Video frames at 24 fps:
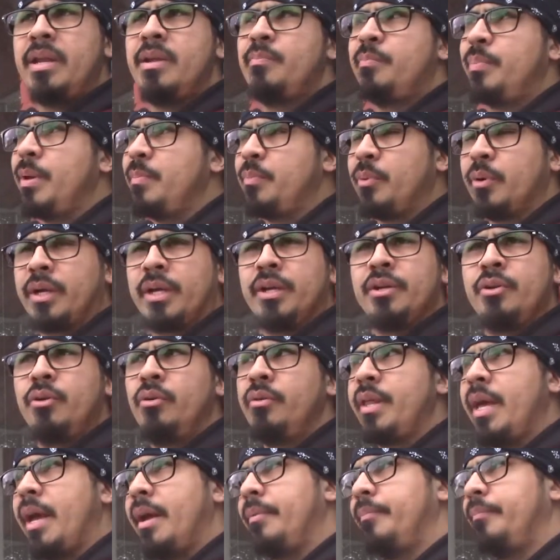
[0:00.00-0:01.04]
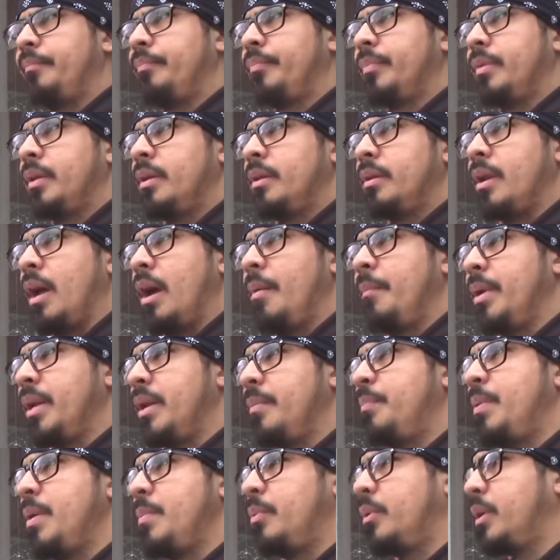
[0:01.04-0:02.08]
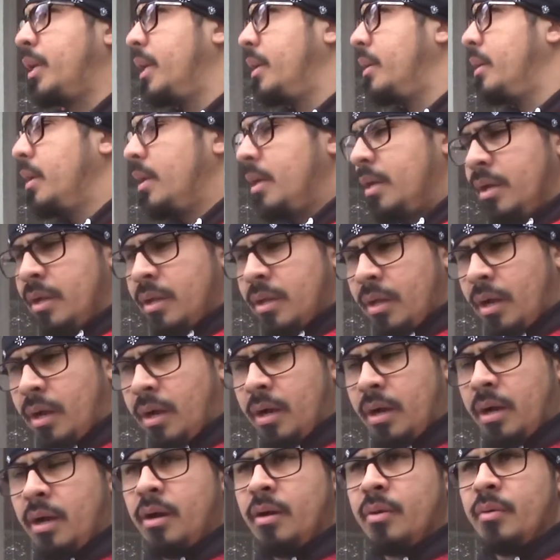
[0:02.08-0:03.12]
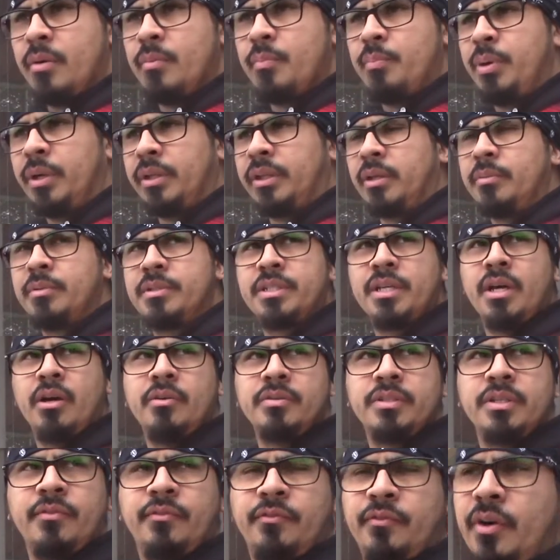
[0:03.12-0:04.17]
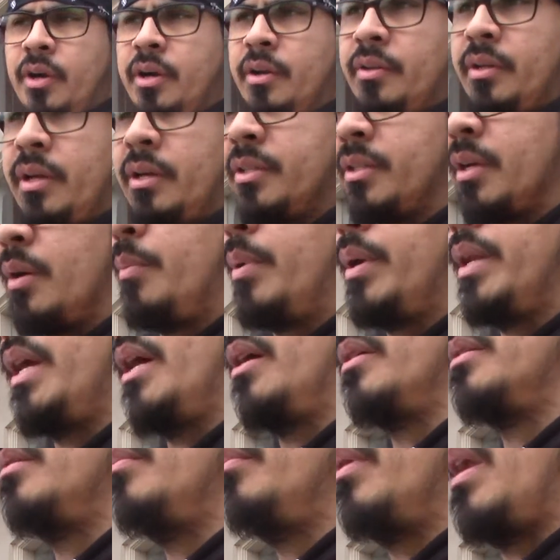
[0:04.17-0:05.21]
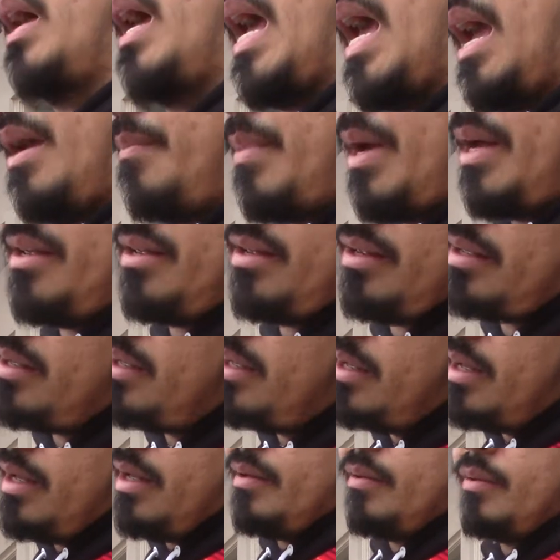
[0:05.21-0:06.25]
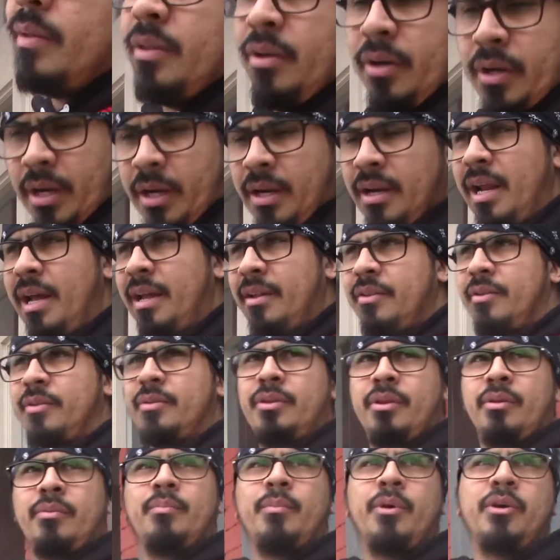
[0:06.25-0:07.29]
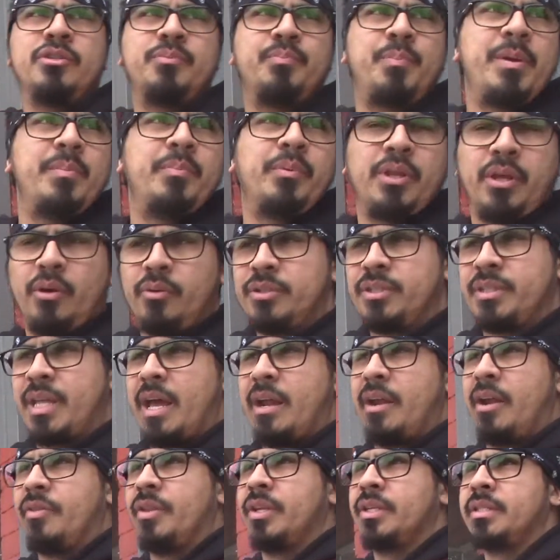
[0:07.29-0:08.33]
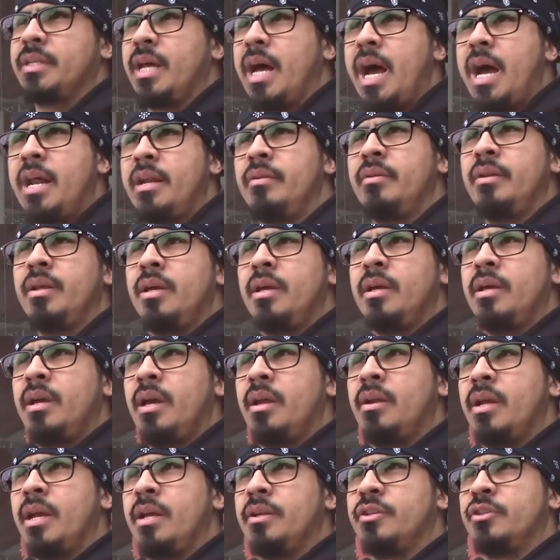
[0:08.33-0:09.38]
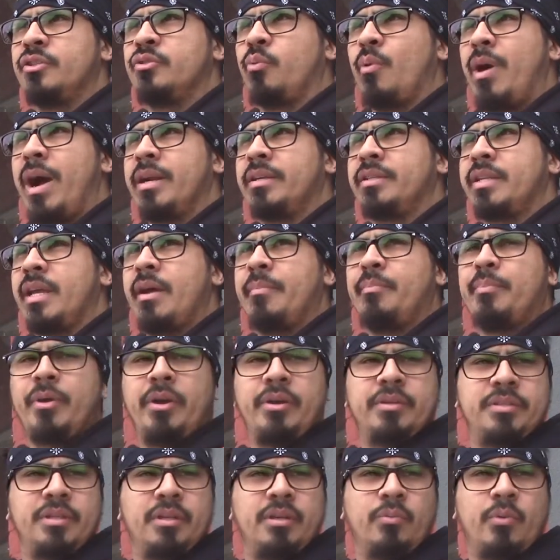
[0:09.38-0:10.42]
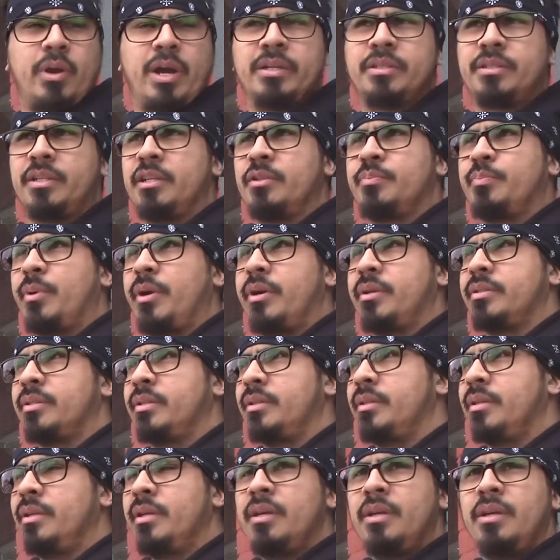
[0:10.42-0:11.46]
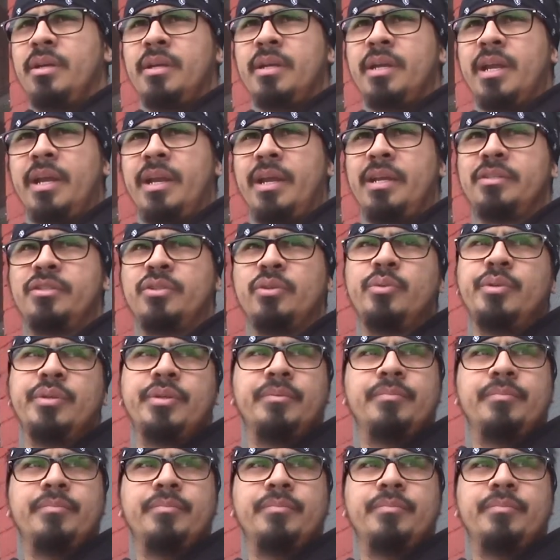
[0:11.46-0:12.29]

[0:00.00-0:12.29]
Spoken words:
people can do that. Not many people can put themselves in front of somebody else and be like, hey man, they're gonna let most people though stand on the side and just watch that person and watch this person get into it.